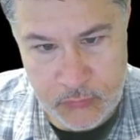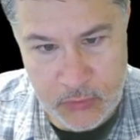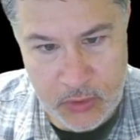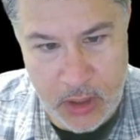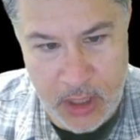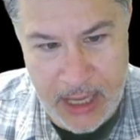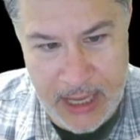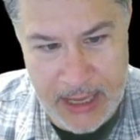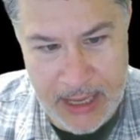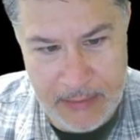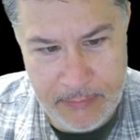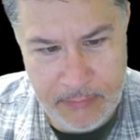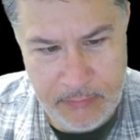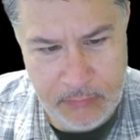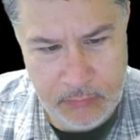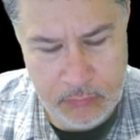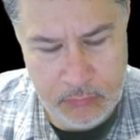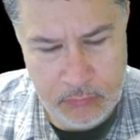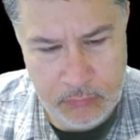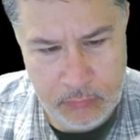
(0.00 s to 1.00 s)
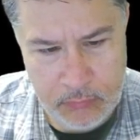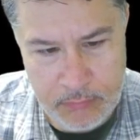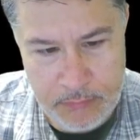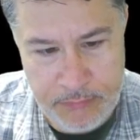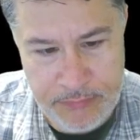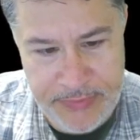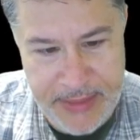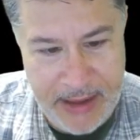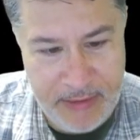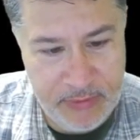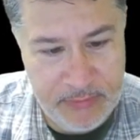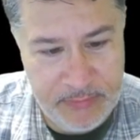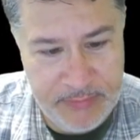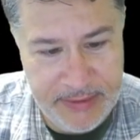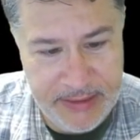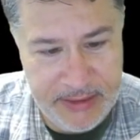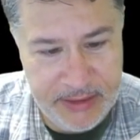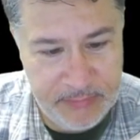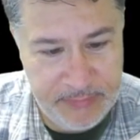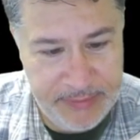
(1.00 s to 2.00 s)
That would
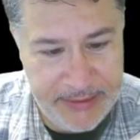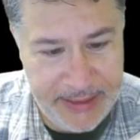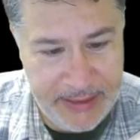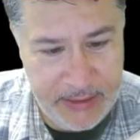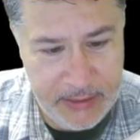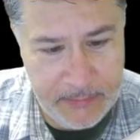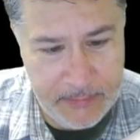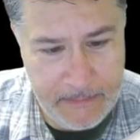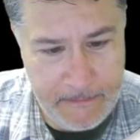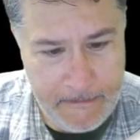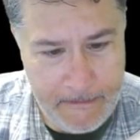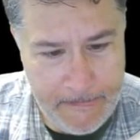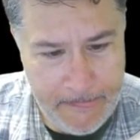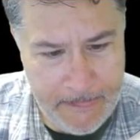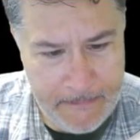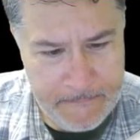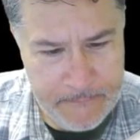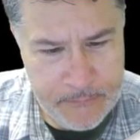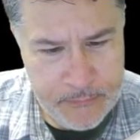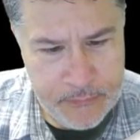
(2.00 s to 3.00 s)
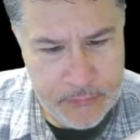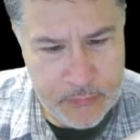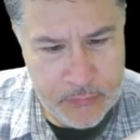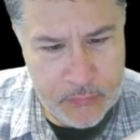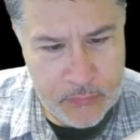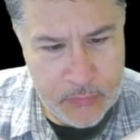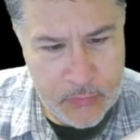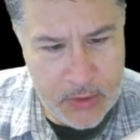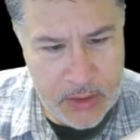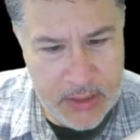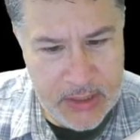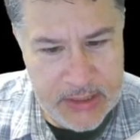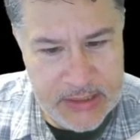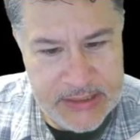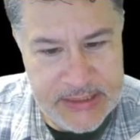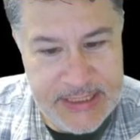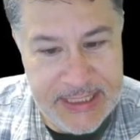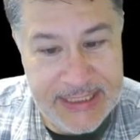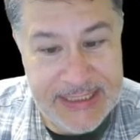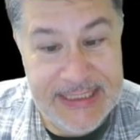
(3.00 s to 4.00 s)
be your bed.
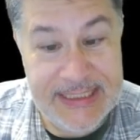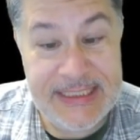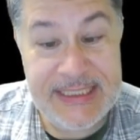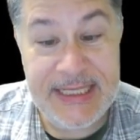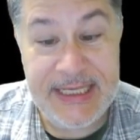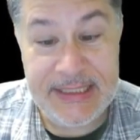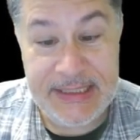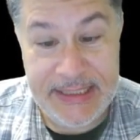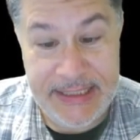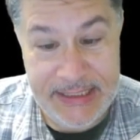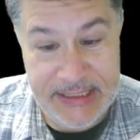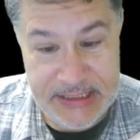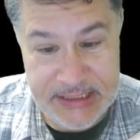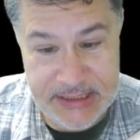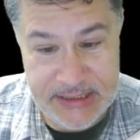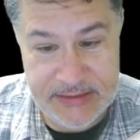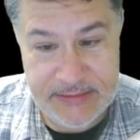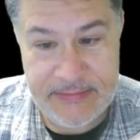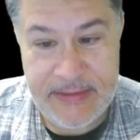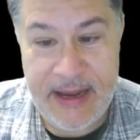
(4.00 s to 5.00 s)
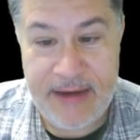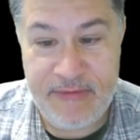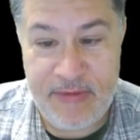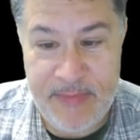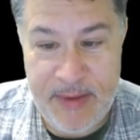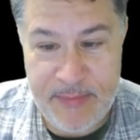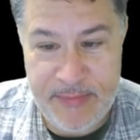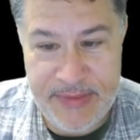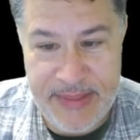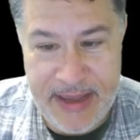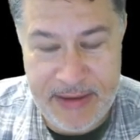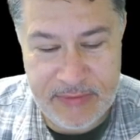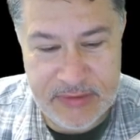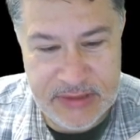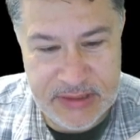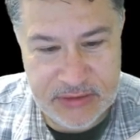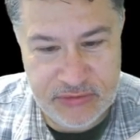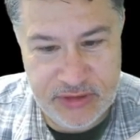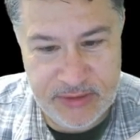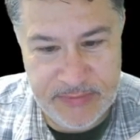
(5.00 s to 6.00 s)
Six is the elite. I remember that was
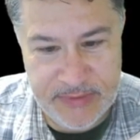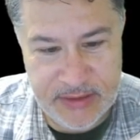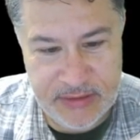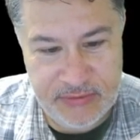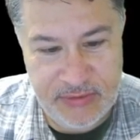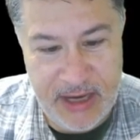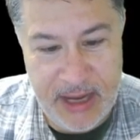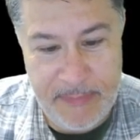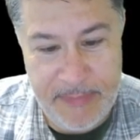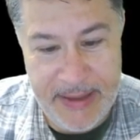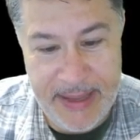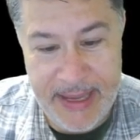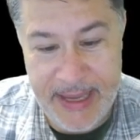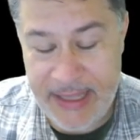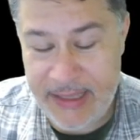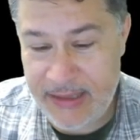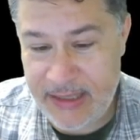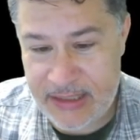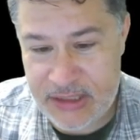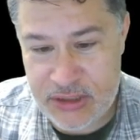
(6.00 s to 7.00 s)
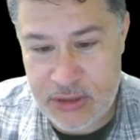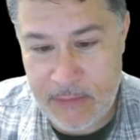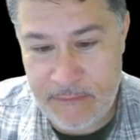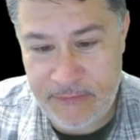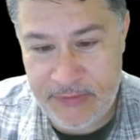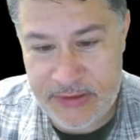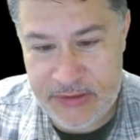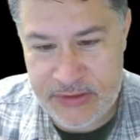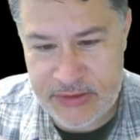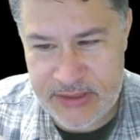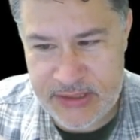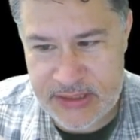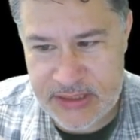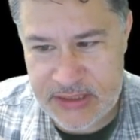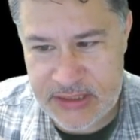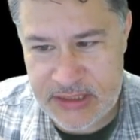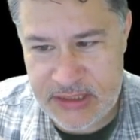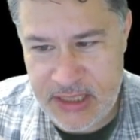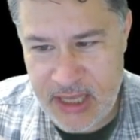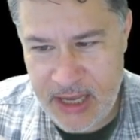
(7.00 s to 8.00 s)
the cream of the crop. And let's hopefully do this in
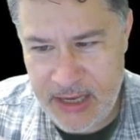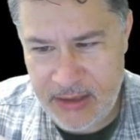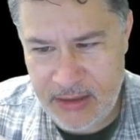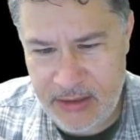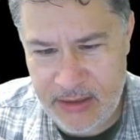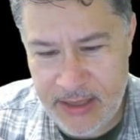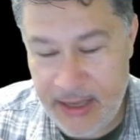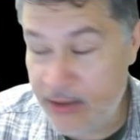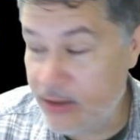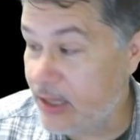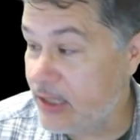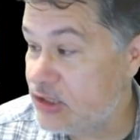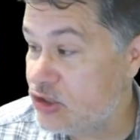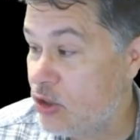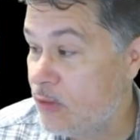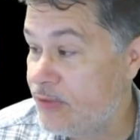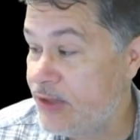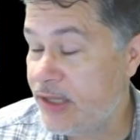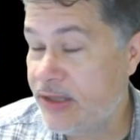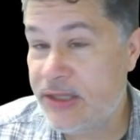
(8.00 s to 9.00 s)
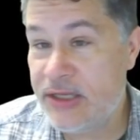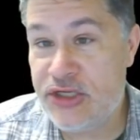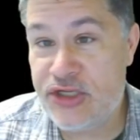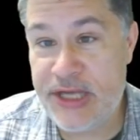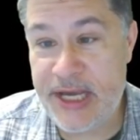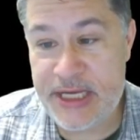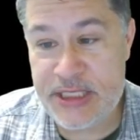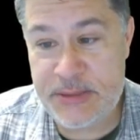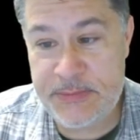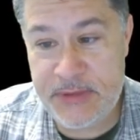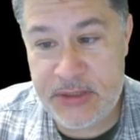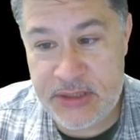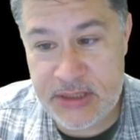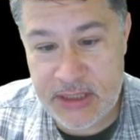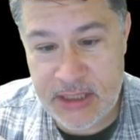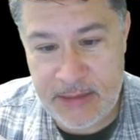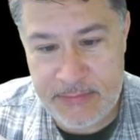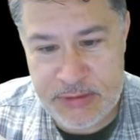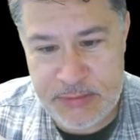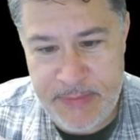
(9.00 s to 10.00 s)
style. And let's hope that the jazz music
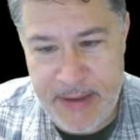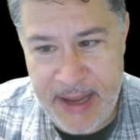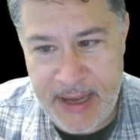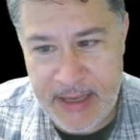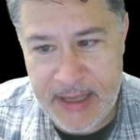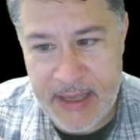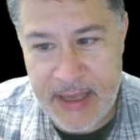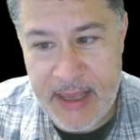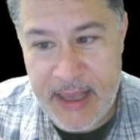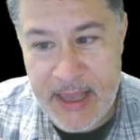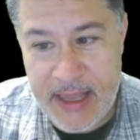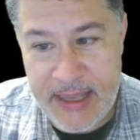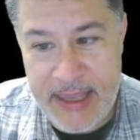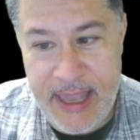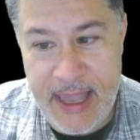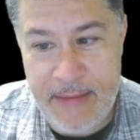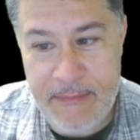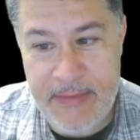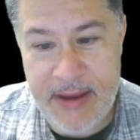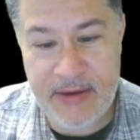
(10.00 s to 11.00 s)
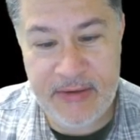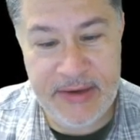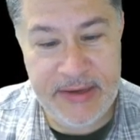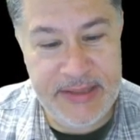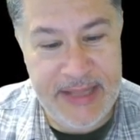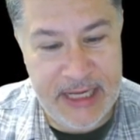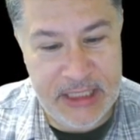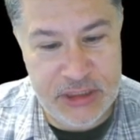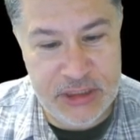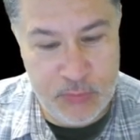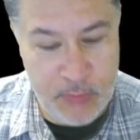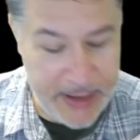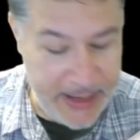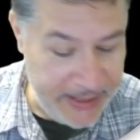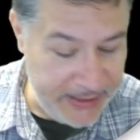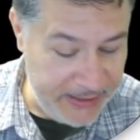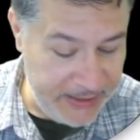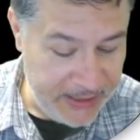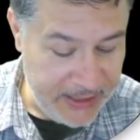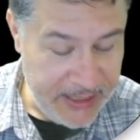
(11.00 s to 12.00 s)
comes back. Get married. That's
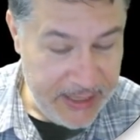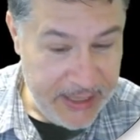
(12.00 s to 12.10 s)
wed.